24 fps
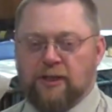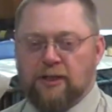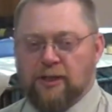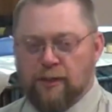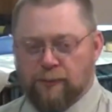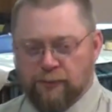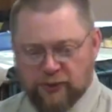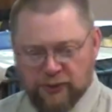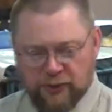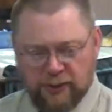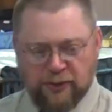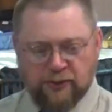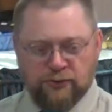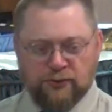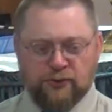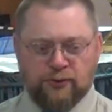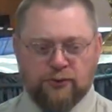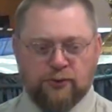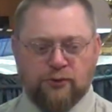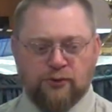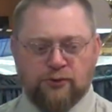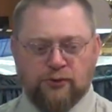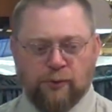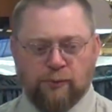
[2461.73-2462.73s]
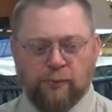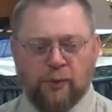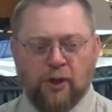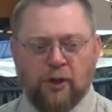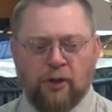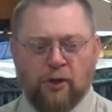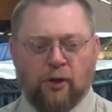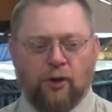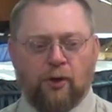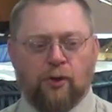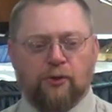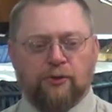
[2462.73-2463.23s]
comes against Jerusalem.
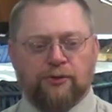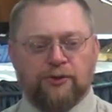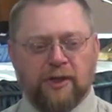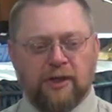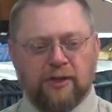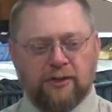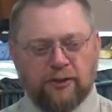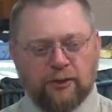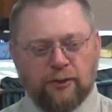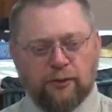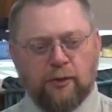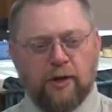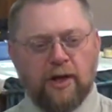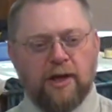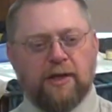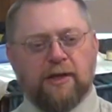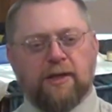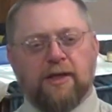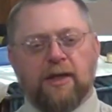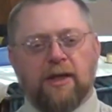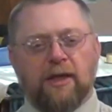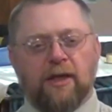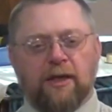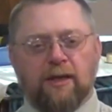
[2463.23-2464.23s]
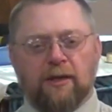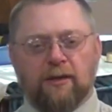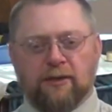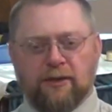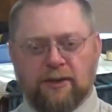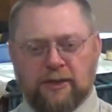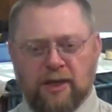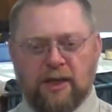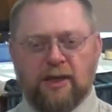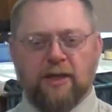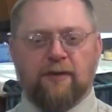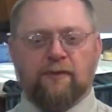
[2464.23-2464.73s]
Oh, say it, the great king, the
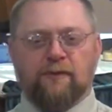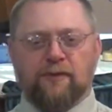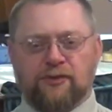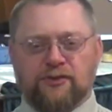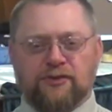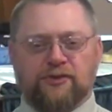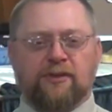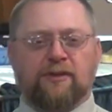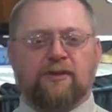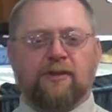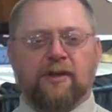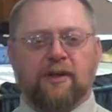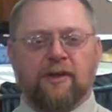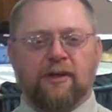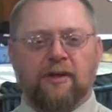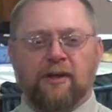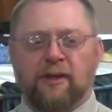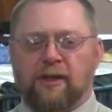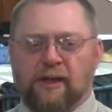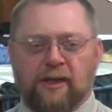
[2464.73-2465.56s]
king of Assyria.